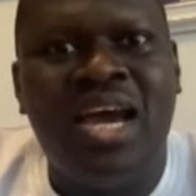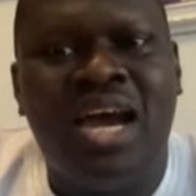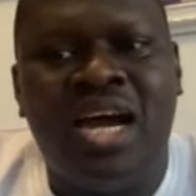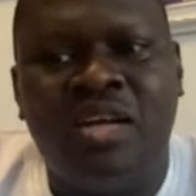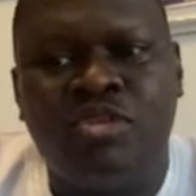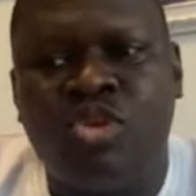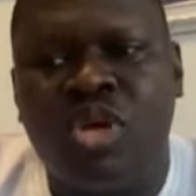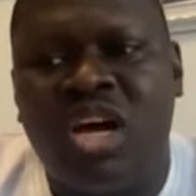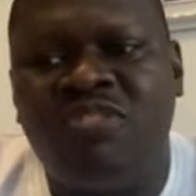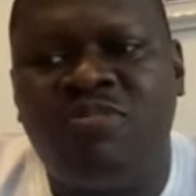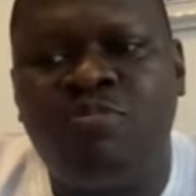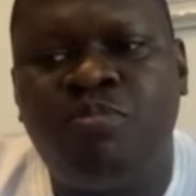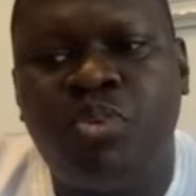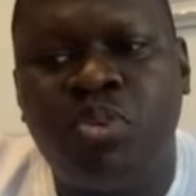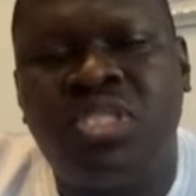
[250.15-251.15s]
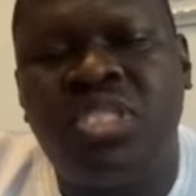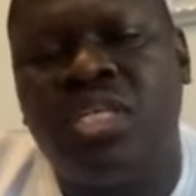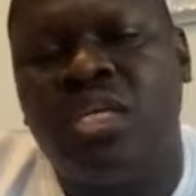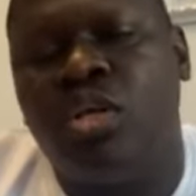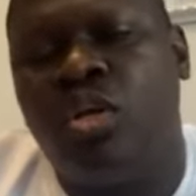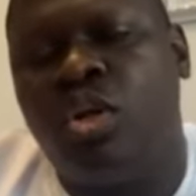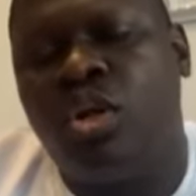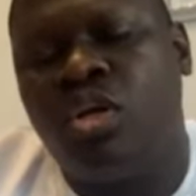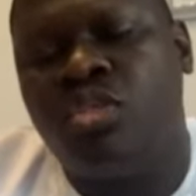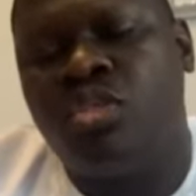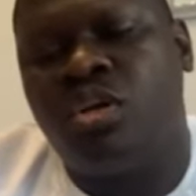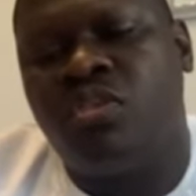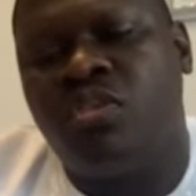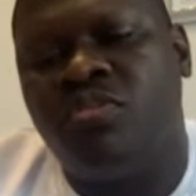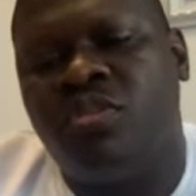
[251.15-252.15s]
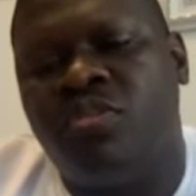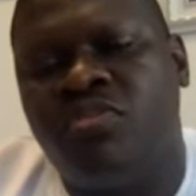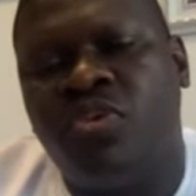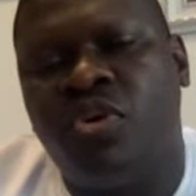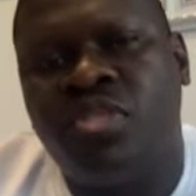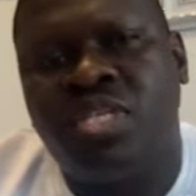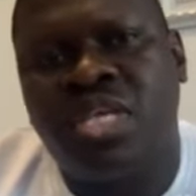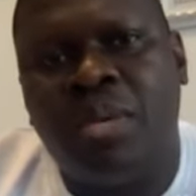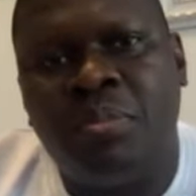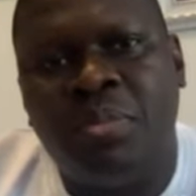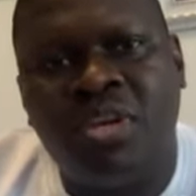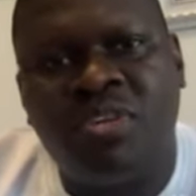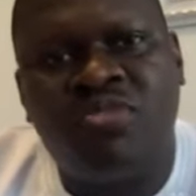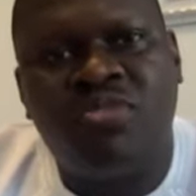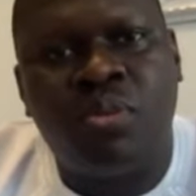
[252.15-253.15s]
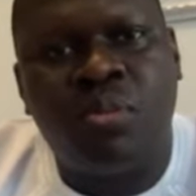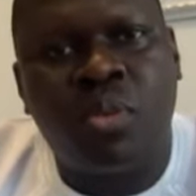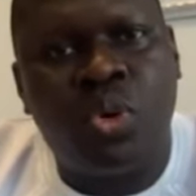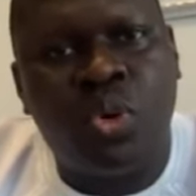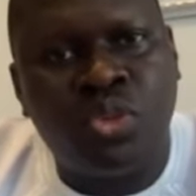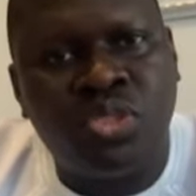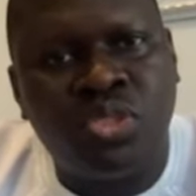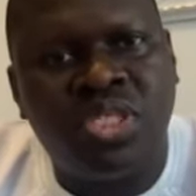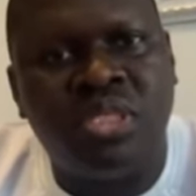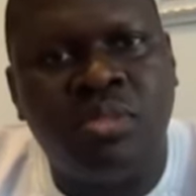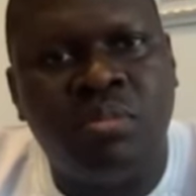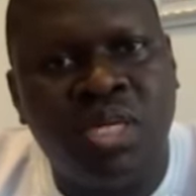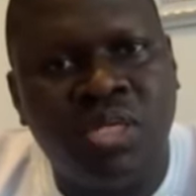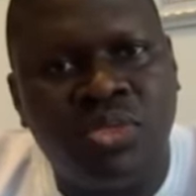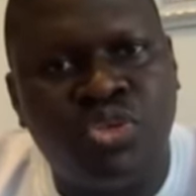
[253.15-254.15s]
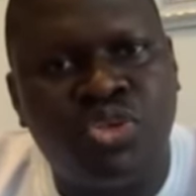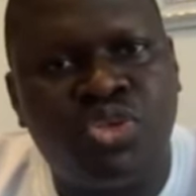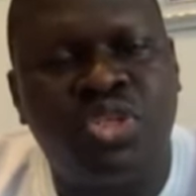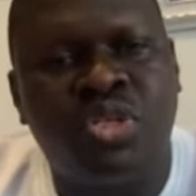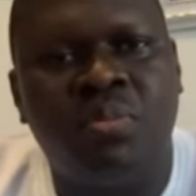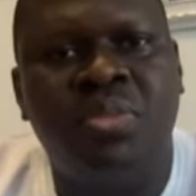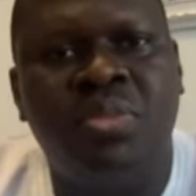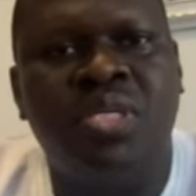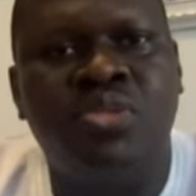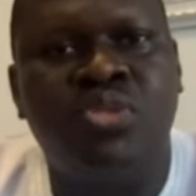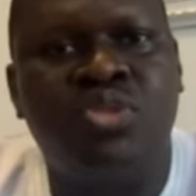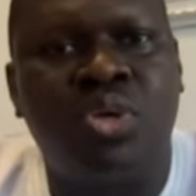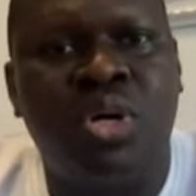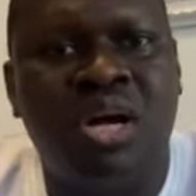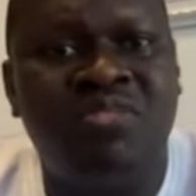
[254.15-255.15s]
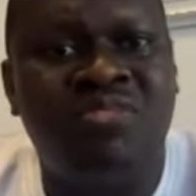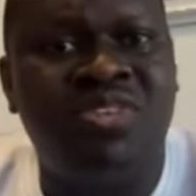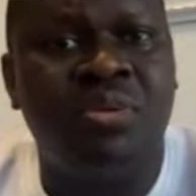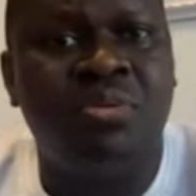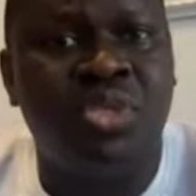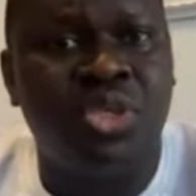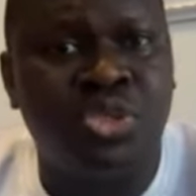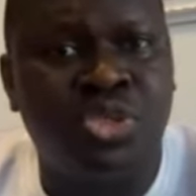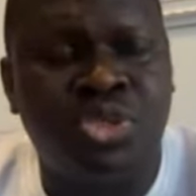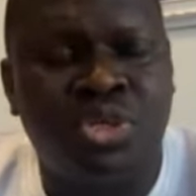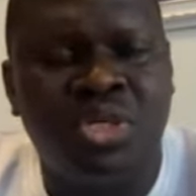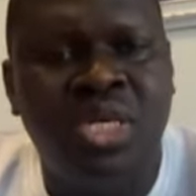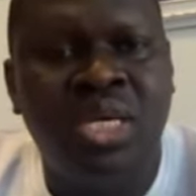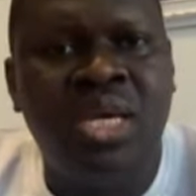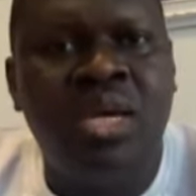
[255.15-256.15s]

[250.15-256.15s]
So I've put in a lot of the funds I make from coaching, mentorship into our foundation.